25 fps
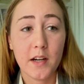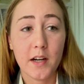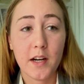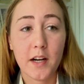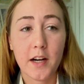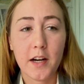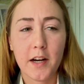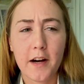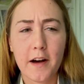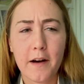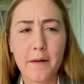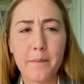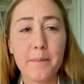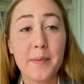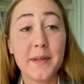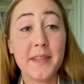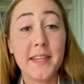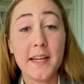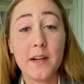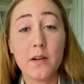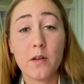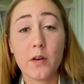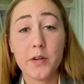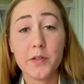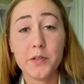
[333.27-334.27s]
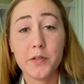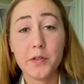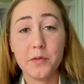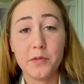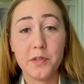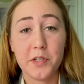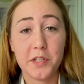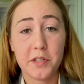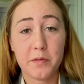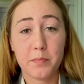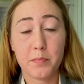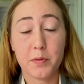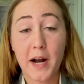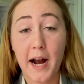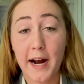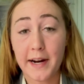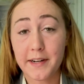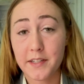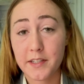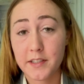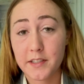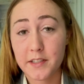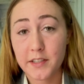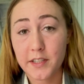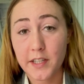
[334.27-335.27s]
Um, but then also just
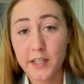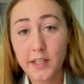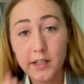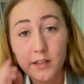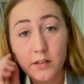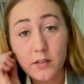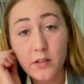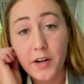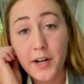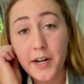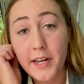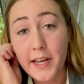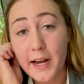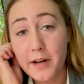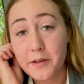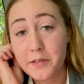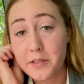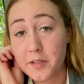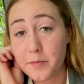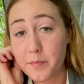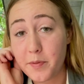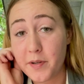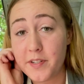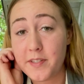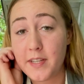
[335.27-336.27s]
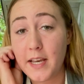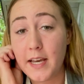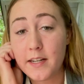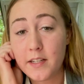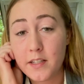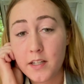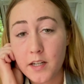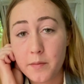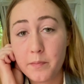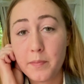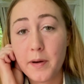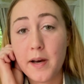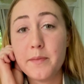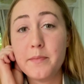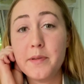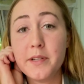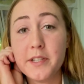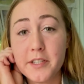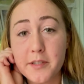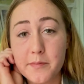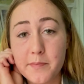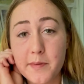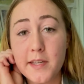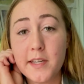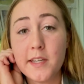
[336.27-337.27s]
practically learning how to present in public
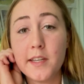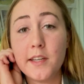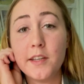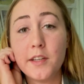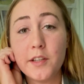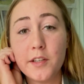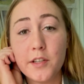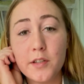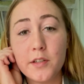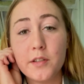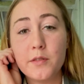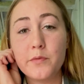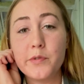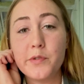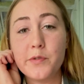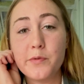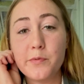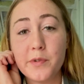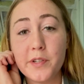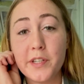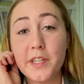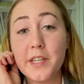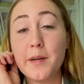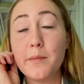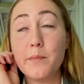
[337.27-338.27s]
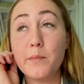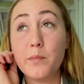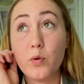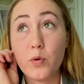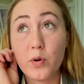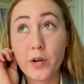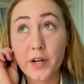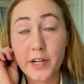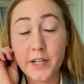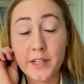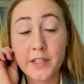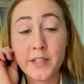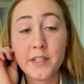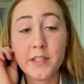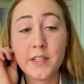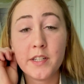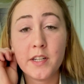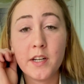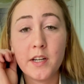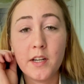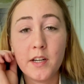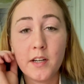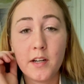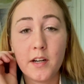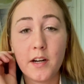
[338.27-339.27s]
speaking was really important.
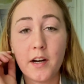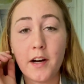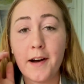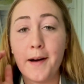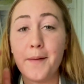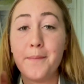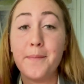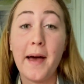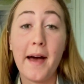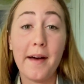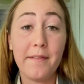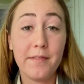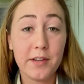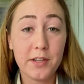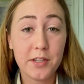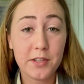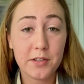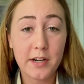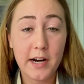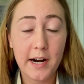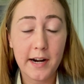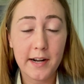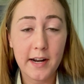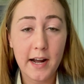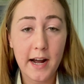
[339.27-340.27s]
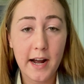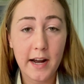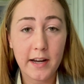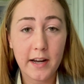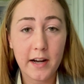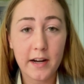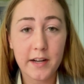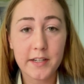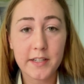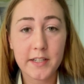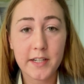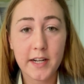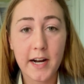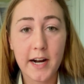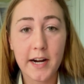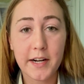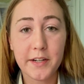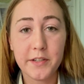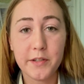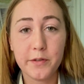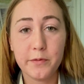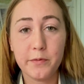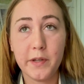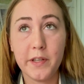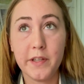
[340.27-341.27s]
Um, having direct eye
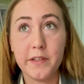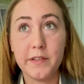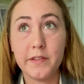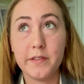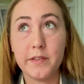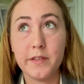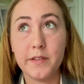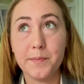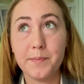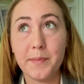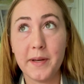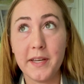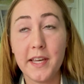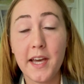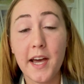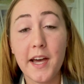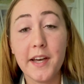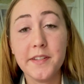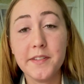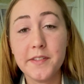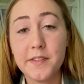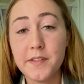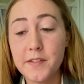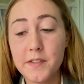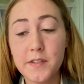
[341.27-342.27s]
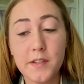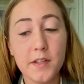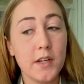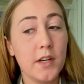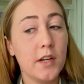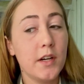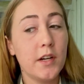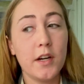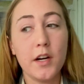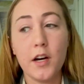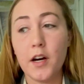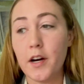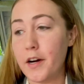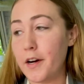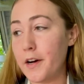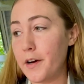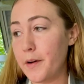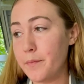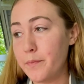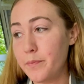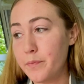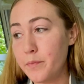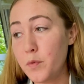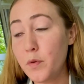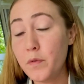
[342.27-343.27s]
contact with my guests,
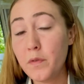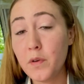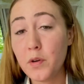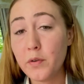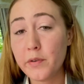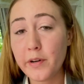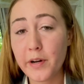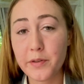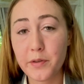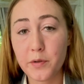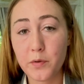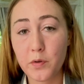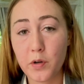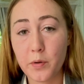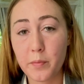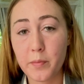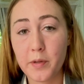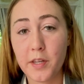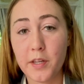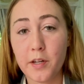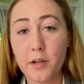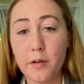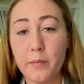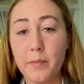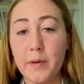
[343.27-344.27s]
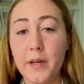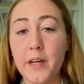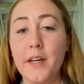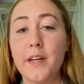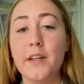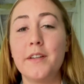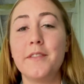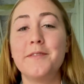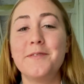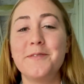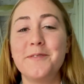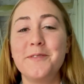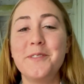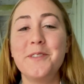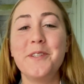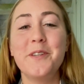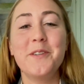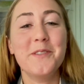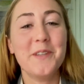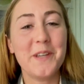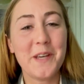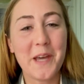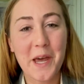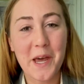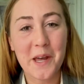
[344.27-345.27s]
um, moving around the room a little bit,
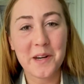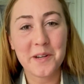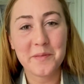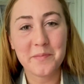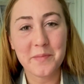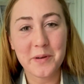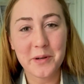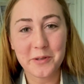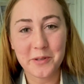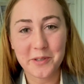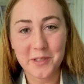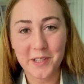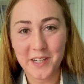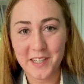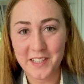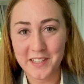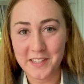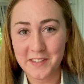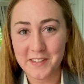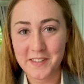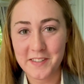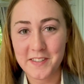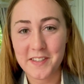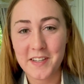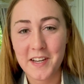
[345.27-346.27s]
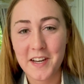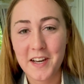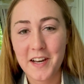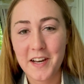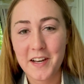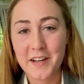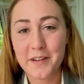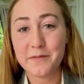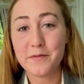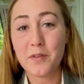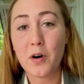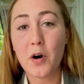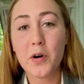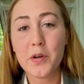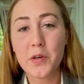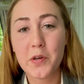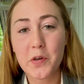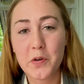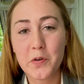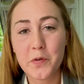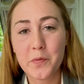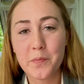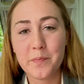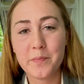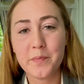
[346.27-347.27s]
using hand motions,
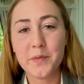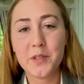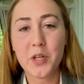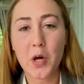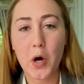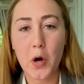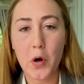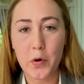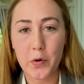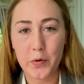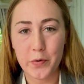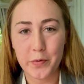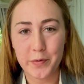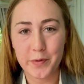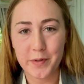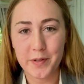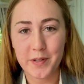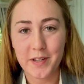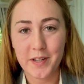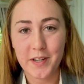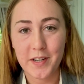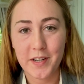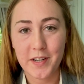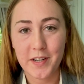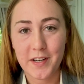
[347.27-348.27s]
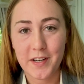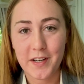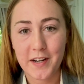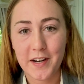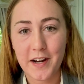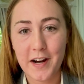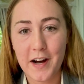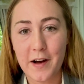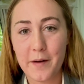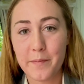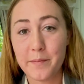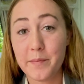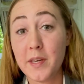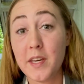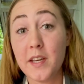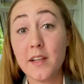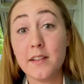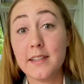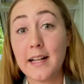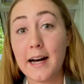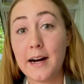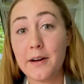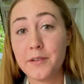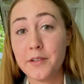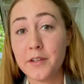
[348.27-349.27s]
volume, tone, um, being
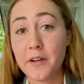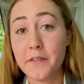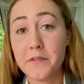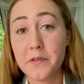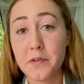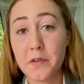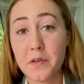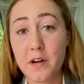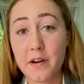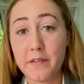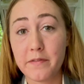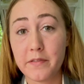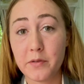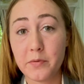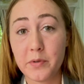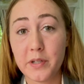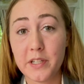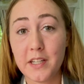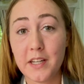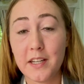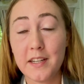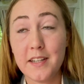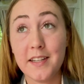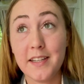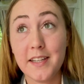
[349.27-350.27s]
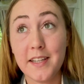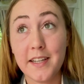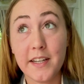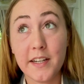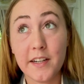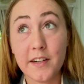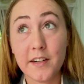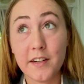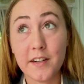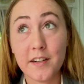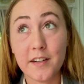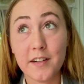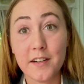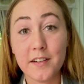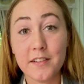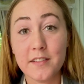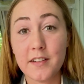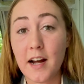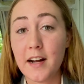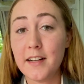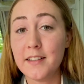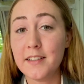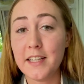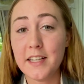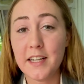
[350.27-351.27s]
loud enough so that everyone can hear,
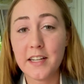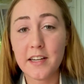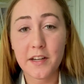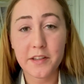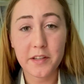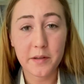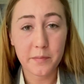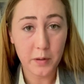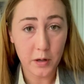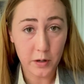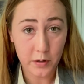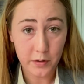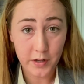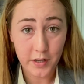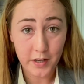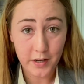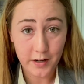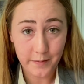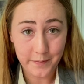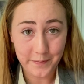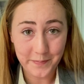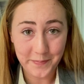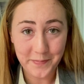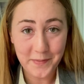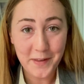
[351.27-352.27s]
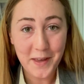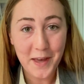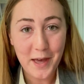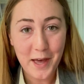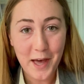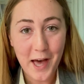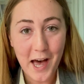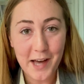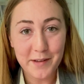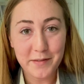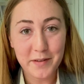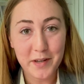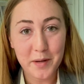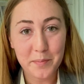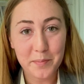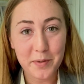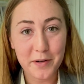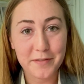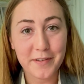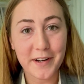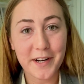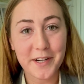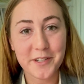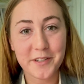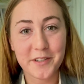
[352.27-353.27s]
not leaning on the podium, having a
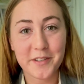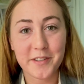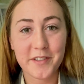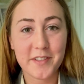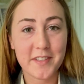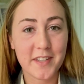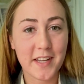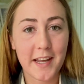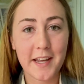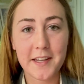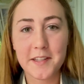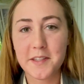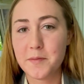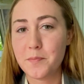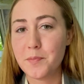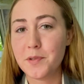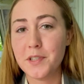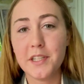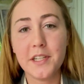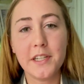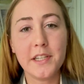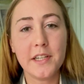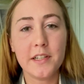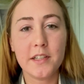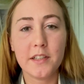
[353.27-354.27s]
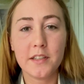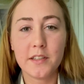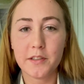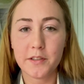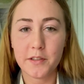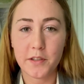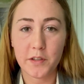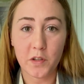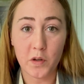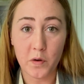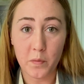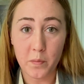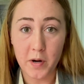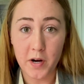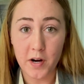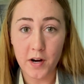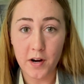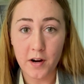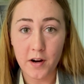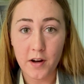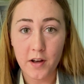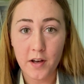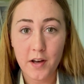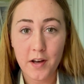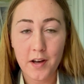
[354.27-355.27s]
professional stance, bringing in a little
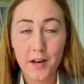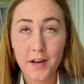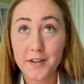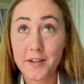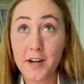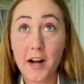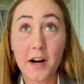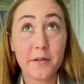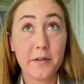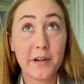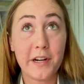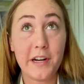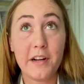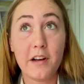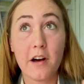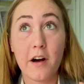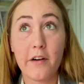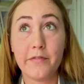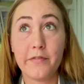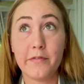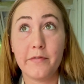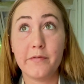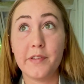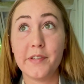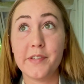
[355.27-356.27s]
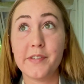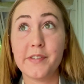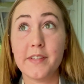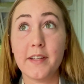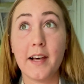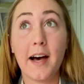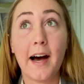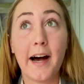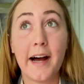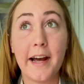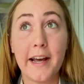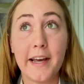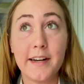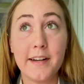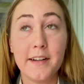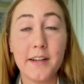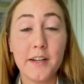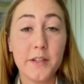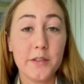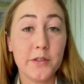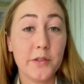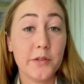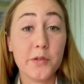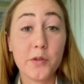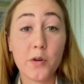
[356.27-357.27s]
humor, not reading off of the slide.
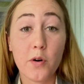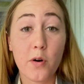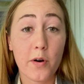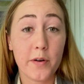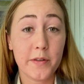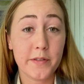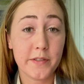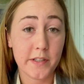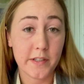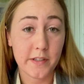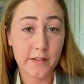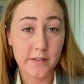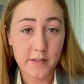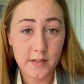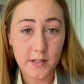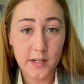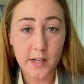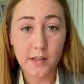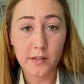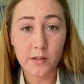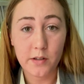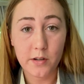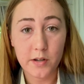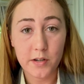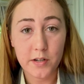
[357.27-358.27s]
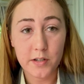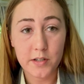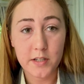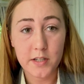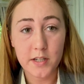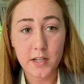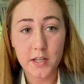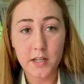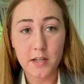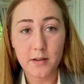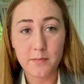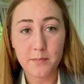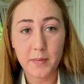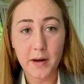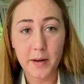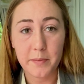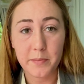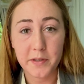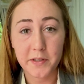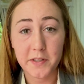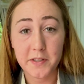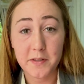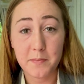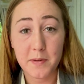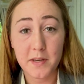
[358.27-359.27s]
Those are all things that I learned in
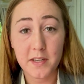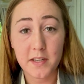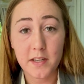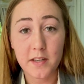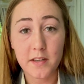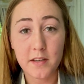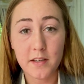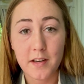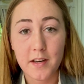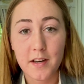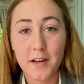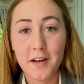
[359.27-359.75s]
public speaking.